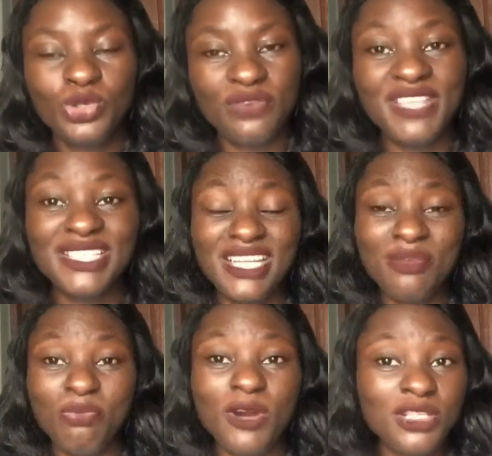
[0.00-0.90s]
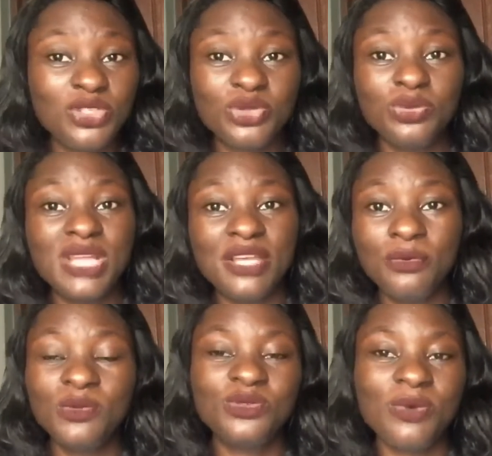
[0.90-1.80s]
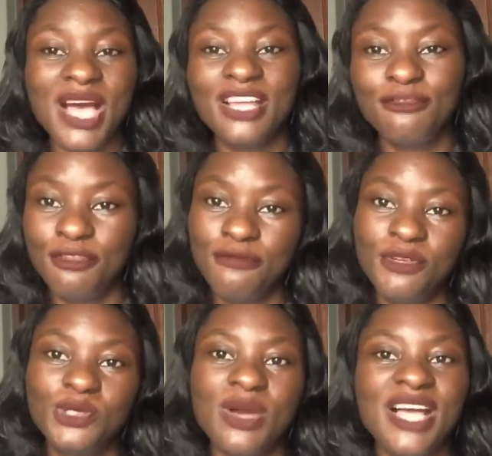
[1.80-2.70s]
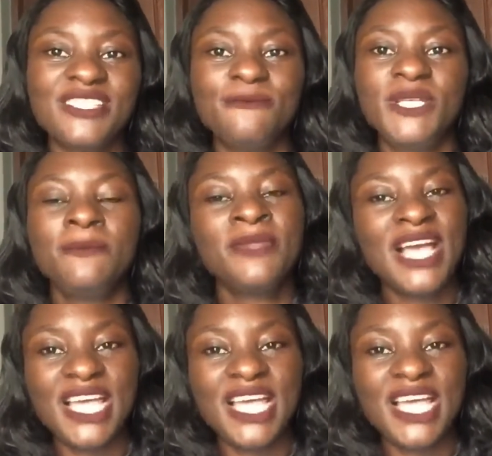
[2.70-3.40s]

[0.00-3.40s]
So if any points too that you want to add, feel free to ask me.